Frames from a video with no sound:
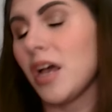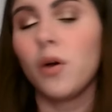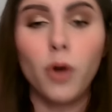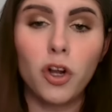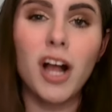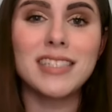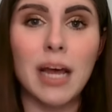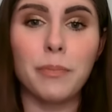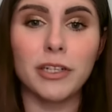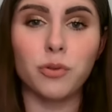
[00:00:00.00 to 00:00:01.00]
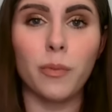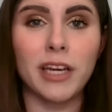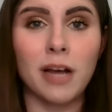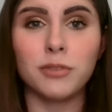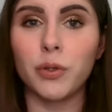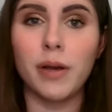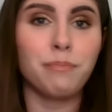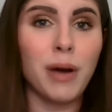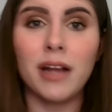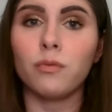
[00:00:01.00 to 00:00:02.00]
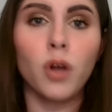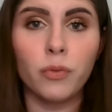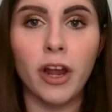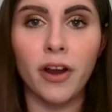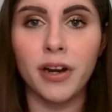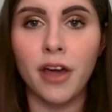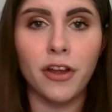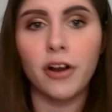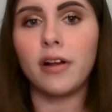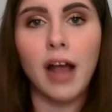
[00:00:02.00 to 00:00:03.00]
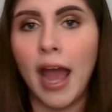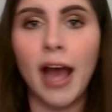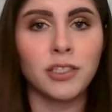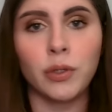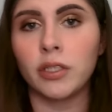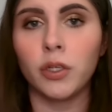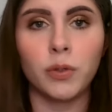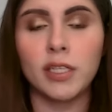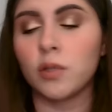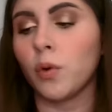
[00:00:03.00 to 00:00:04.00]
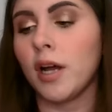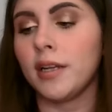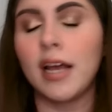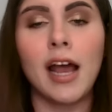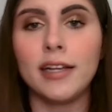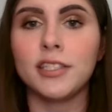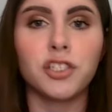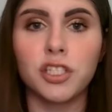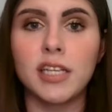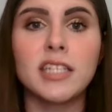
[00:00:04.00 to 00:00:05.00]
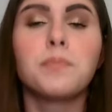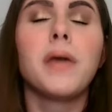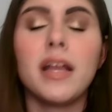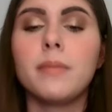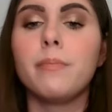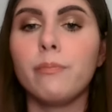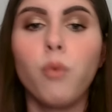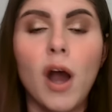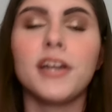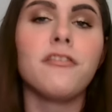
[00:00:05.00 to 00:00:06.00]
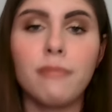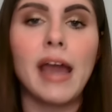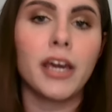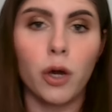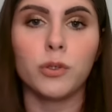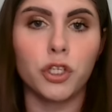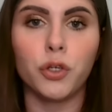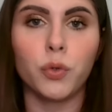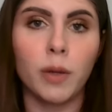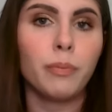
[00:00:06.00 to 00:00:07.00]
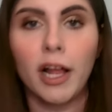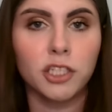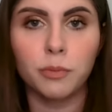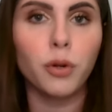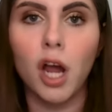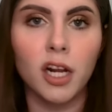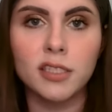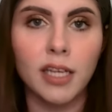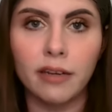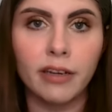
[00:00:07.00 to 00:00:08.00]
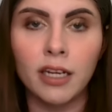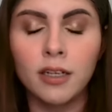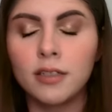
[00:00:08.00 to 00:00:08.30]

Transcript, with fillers: We'll cross that bridge when we come to it, but one way or another, I had to include this one. I, it's just, it's been one of my go-to complexion products lately.